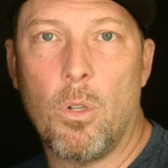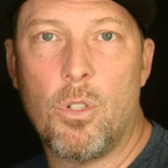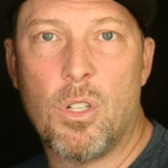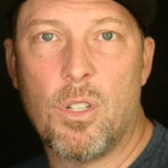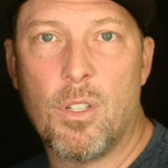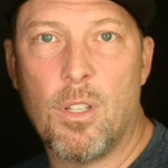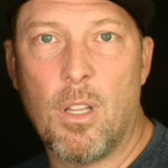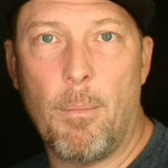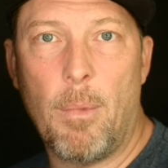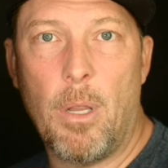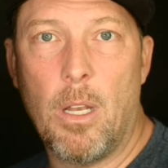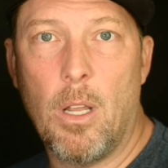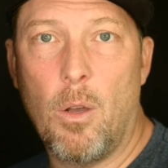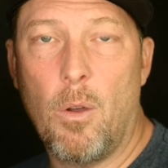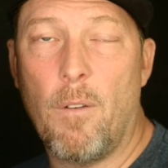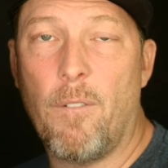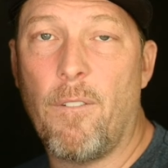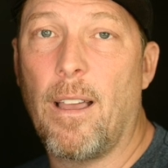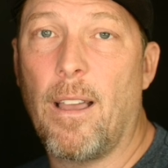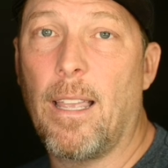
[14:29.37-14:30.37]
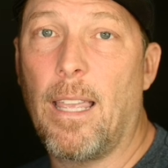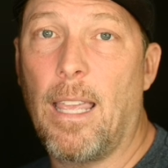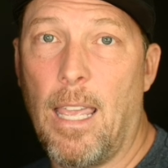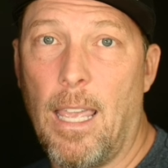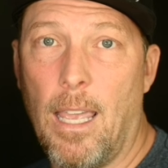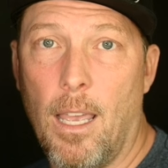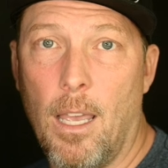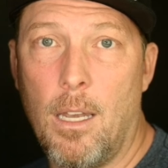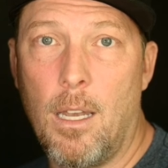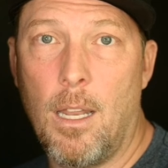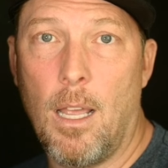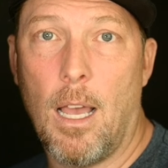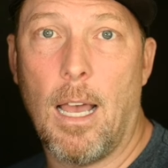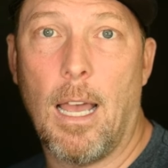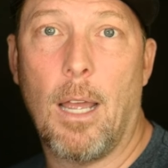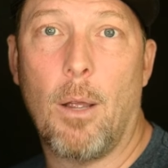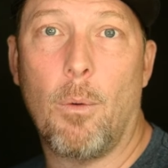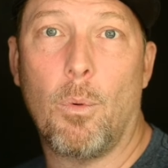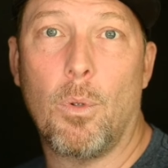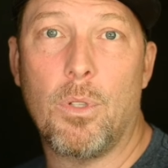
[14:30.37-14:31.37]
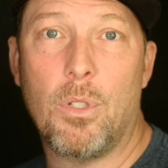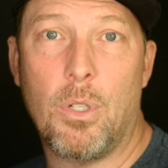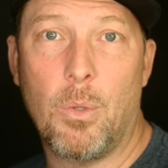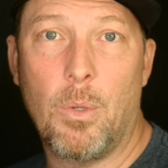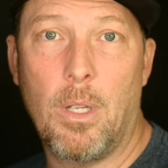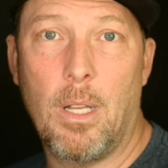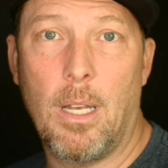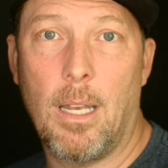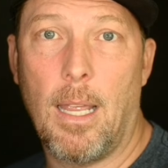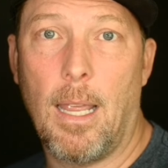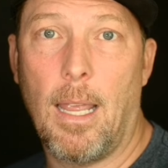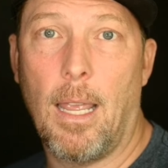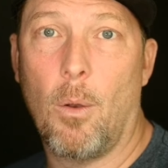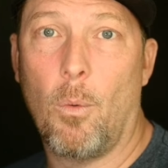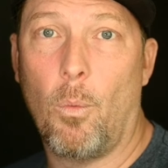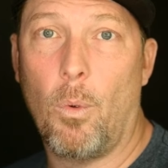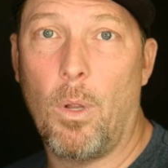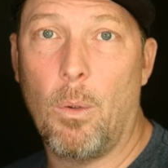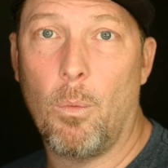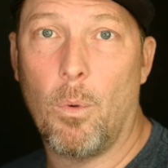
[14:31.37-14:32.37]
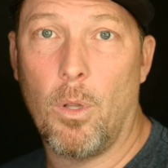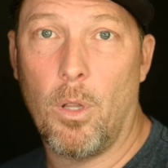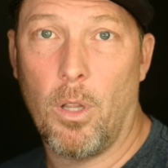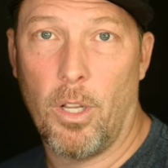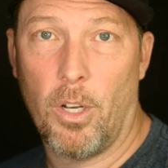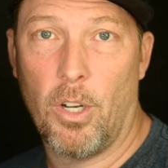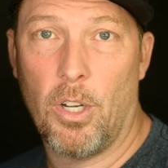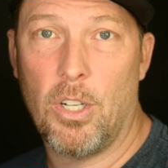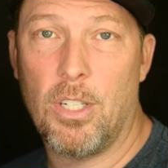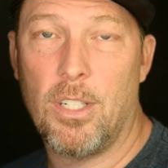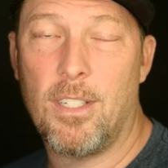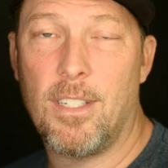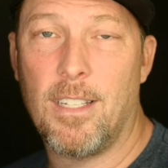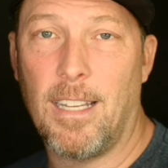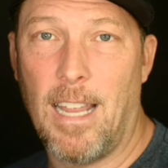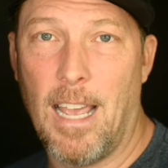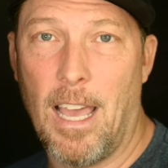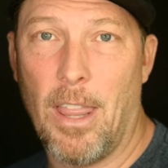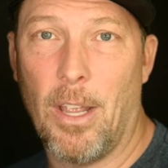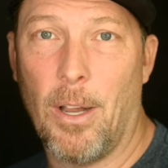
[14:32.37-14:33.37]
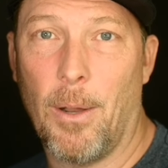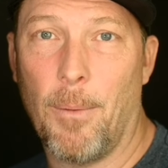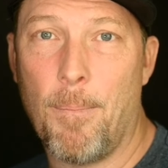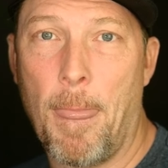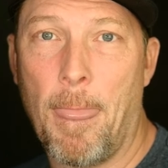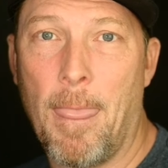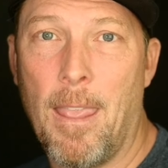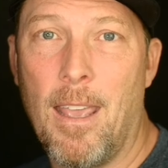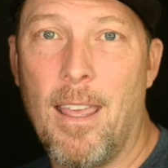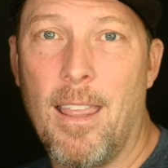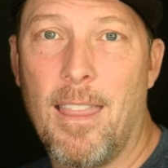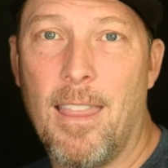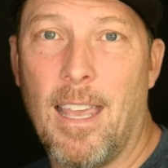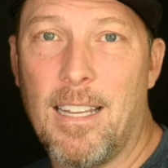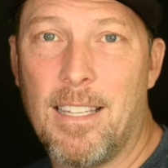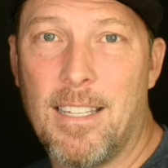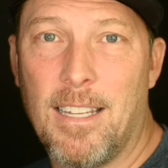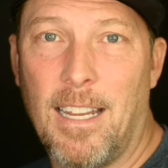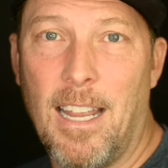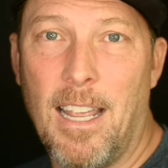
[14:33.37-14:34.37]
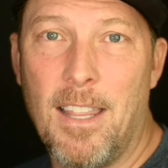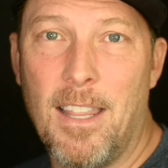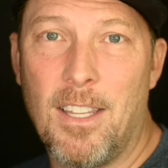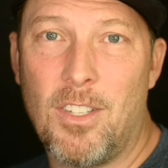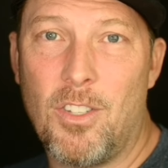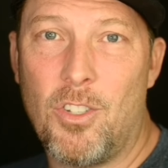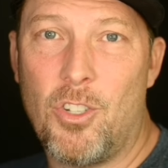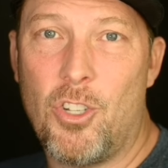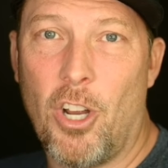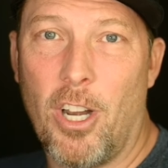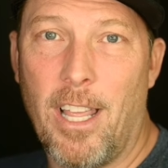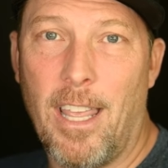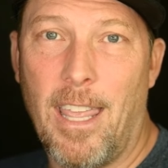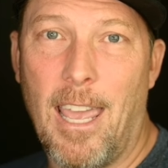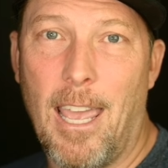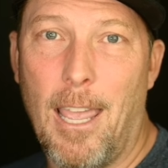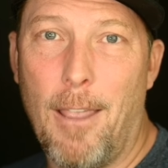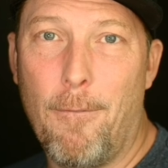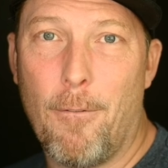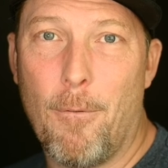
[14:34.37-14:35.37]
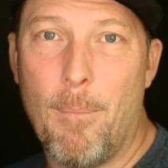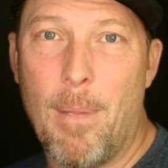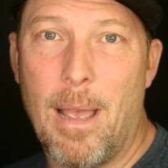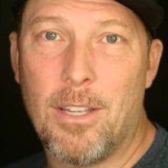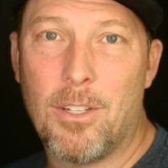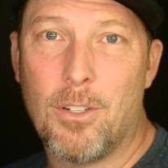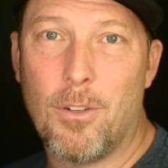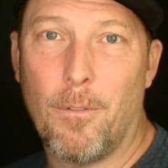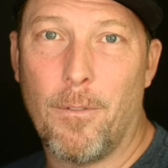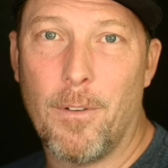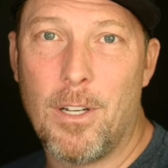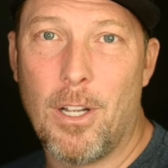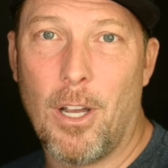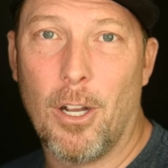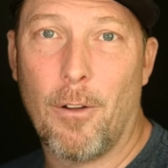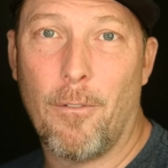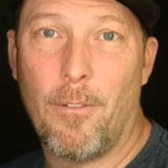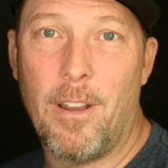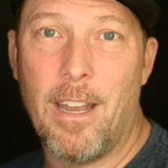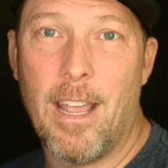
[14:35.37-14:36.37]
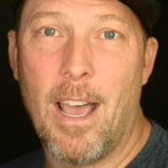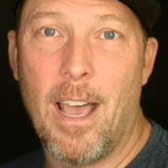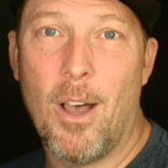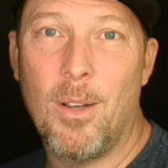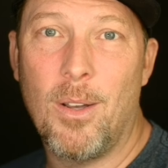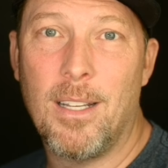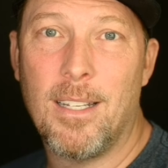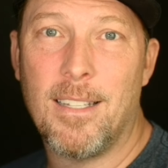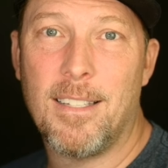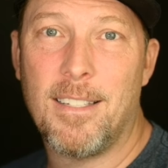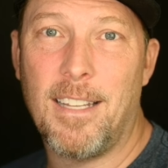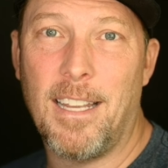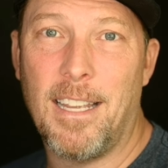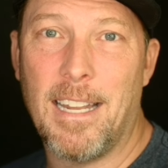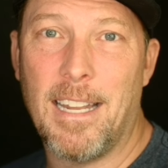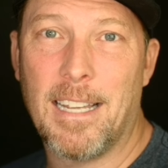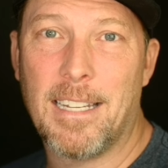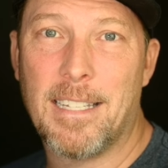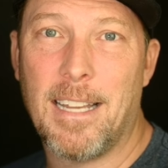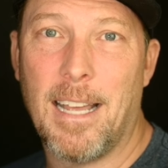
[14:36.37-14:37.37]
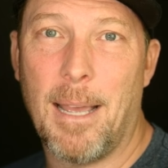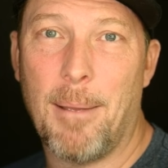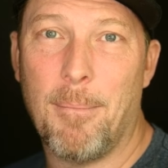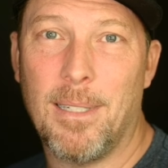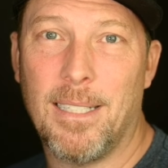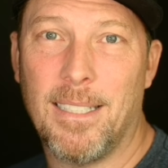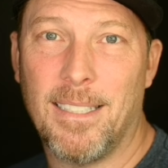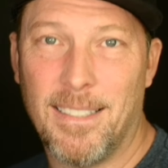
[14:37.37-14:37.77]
Just let me know. If I can, I will do it, and we will learn together. Thanks again. This is Johnny K from Master Photography Now. See you next time.